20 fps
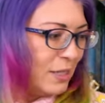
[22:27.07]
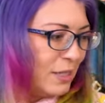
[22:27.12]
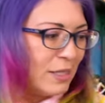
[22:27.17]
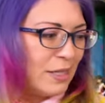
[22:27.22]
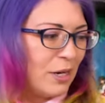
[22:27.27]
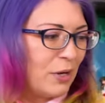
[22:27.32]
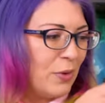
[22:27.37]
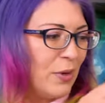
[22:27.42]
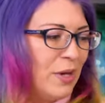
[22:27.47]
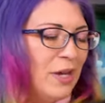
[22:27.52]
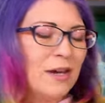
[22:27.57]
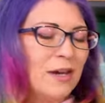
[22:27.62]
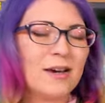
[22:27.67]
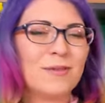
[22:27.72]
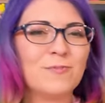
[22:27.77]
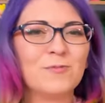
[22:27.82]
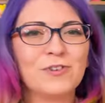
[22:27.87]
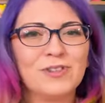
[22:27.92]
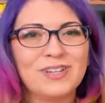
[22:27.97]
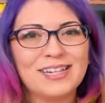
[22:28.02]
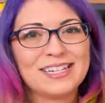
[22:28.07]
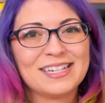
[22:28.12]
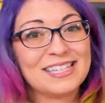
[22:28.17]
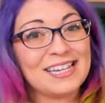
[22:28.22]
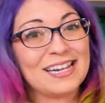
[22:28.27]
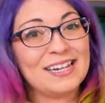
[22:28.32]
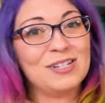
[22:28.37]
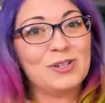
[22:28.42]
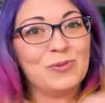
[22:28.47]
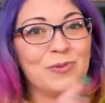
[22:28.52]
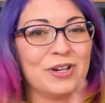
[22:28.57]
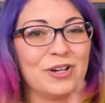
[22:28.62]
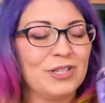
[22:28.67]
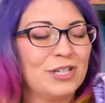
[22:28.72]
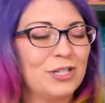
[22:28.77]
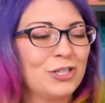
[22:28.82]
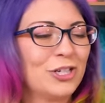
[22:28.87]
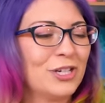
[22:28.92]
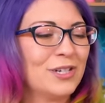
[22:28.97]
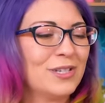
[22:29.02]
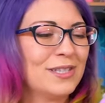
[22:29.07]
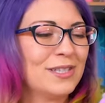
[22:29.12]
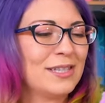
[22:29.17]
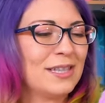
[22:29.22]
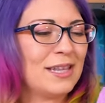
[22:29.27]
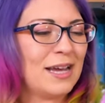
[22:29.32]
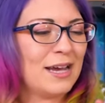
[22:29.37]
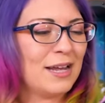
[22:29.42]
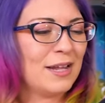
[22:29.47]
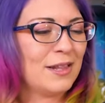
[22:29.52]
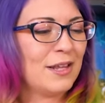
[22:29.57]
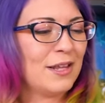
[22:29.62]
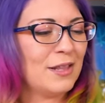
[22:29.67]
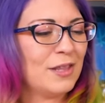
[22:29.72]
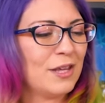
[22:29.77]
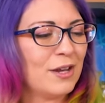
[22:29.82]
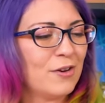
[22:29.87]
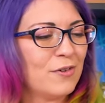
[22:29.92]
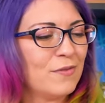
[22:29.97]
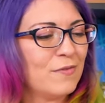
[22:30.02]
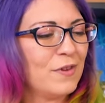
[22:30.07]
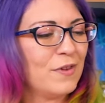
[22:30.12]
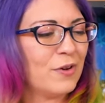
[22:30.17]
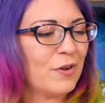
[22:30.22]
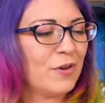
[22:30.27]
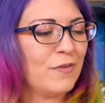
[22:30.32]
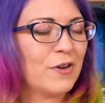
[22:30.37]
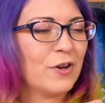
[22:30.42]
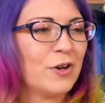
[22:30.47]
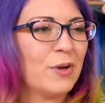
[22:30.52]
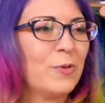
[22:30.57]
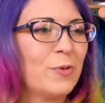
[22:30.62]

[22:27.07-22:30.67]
So I'm really excited to wear these shirts. I think they are very, very